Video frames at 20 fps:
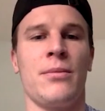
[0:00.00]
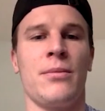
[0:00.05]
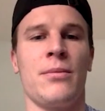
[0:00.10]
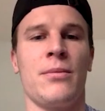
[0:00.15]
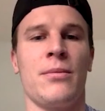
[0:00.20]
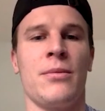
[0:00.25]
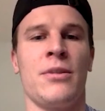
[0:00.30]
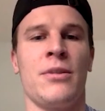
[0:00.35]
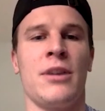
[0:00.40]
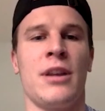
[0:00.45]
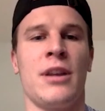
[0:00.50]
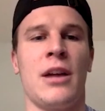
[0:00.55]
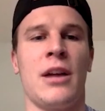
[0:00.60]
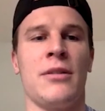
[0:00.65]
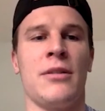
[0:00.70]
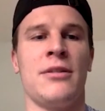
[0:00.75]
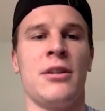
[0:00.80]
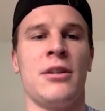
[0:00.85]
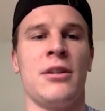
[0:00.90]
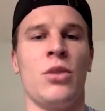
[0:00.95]

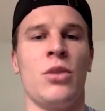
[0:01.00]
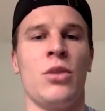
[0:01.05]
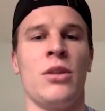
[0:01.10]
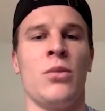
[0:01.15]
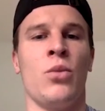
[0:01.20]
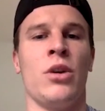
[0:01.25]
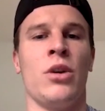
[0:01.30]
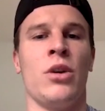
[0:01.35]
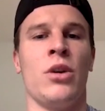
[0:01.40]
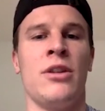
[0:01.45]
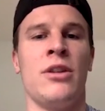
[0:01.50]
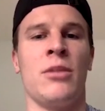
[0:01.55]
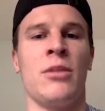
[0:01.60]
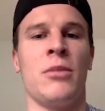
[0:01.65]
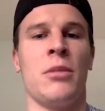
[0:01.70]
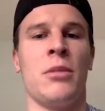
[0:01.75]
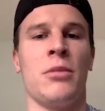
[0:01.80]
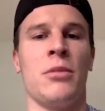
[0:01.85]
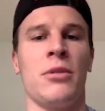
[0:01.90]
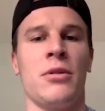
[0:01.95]
seeing what you can
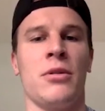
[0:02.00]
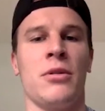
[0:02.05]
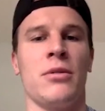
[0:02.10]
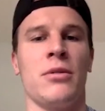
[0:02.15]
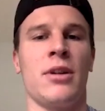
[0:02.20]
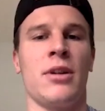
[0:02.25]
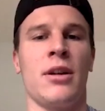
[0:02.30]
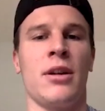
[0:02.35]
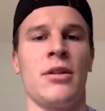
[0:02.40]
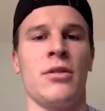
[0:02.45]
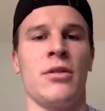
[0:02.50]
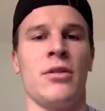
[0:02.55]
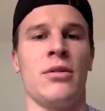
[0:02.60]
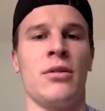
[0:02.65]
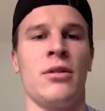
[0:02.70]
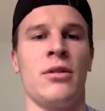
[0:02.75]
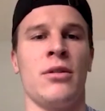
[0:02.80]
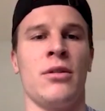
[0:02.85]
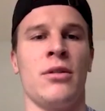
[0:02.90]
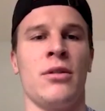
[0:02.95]
remember and kind of
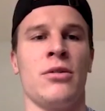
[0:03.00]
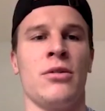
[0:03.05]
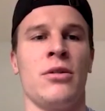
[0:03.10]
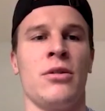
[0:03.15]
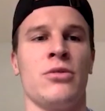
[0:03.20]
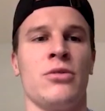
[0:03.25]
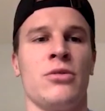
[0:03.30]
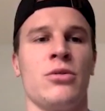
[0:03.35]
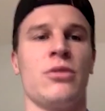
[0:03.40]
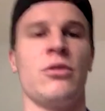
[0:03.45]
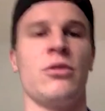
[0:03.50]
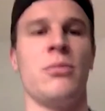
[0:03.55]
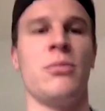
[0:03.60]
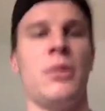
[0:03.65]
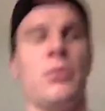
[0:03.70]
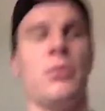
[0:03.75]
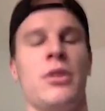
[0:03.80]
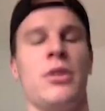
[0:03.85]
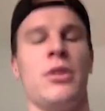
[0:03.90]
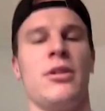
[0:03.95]
your short-term
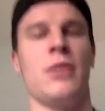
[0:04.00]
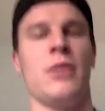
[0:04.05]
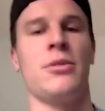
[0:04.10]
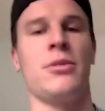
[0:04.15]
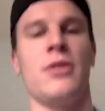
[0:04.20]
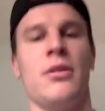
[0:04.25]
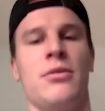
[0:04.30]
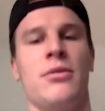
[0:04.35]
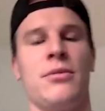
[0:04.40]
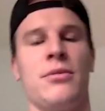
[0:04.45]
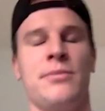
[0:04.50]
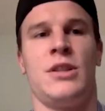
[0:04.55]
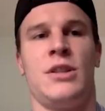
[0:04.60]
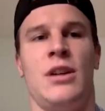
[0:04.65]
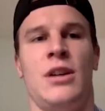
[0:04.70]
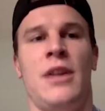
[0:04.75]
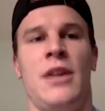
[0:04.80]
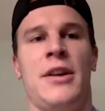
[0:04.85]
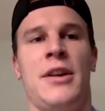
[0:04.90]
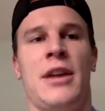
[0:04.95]
memory type stuff.
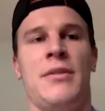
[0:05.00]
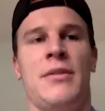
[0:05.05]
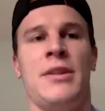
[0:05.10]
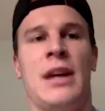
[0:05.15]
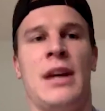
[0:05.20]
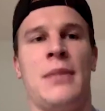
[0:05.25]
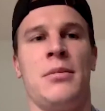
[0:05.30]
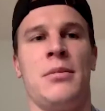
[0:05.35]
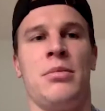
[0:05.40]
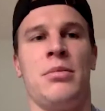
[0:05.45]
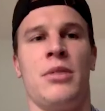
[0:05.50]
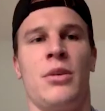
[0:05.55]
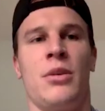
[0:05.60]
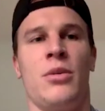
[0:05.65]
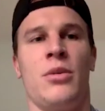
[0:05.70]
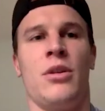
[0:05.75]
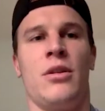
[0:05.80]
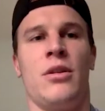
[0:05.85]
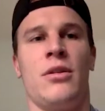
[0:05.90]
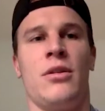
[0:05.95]
I think I've adapted pretty
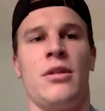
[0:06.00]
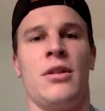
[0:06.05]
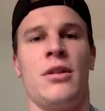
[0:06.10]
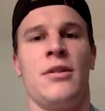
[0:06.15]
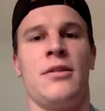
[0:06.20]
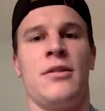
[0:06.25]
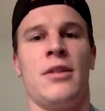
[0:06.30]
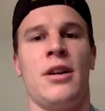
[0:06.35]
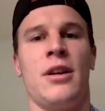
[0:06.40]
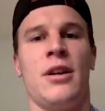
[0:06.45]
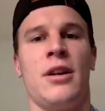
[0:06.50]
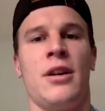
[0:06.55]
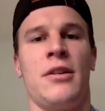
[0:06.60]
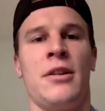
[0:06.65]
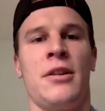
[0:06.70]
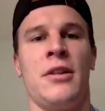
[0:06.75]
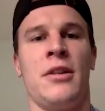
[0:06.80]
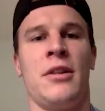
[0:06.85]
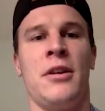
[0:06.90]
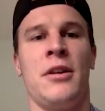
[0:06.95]
well. It's
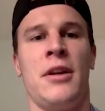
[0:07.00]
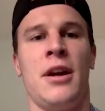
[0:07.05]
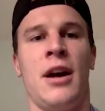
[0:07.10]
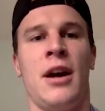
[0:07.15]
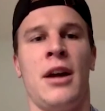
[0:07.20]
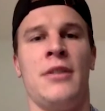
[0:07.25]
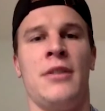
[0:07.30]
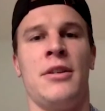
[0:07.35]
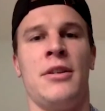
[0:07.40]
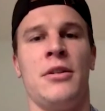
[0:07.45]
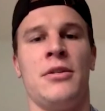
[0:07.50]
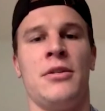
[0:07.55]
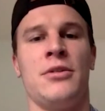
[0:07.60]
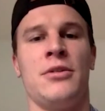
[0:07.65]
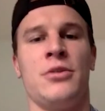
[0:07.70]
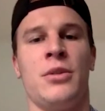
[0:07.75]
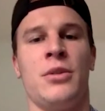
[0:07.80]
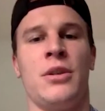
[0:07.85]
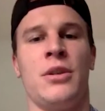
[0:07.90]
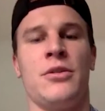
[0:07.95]
not the ideal
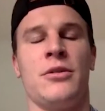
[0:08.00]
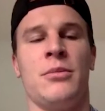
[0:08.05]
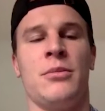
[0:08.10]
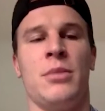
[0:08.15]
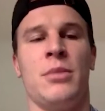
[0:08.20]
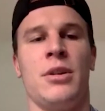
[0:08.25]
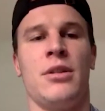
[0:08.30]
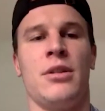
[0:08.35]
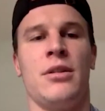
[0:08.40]
situation, but